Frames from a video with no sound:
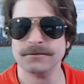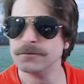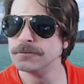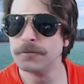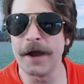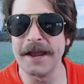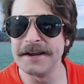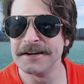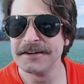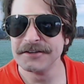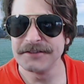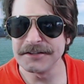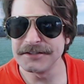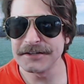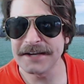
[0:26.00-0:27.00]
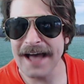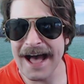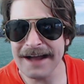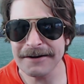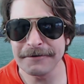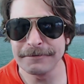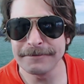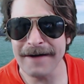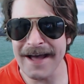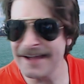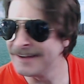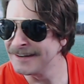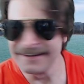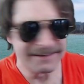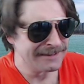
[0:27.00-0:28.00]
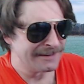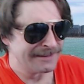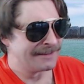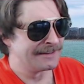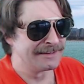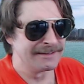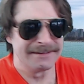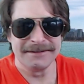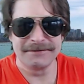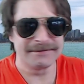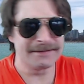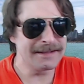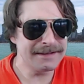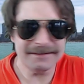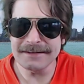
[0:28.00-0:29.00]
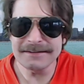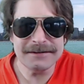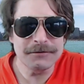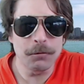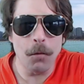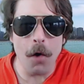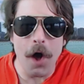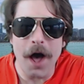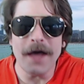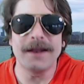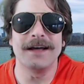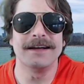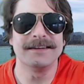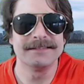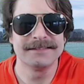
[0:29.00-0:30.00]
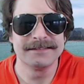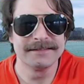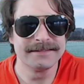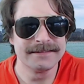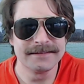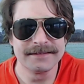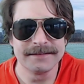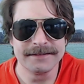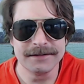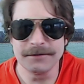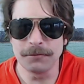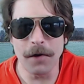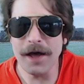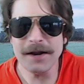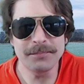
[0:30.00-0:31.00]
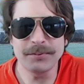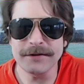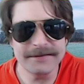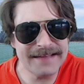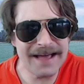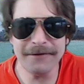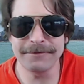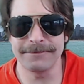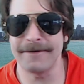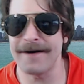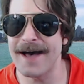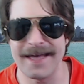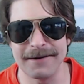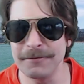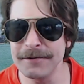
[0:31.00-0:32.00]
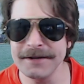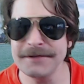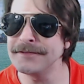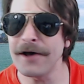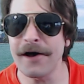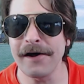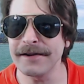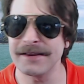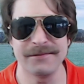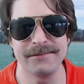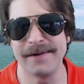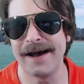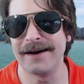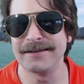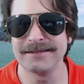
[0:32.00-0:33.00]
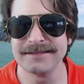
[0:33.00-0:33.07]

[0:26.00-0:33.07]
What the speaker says: Wait, the Chicago Fire? You see, this is water. Water puts out fire. What are you talking about?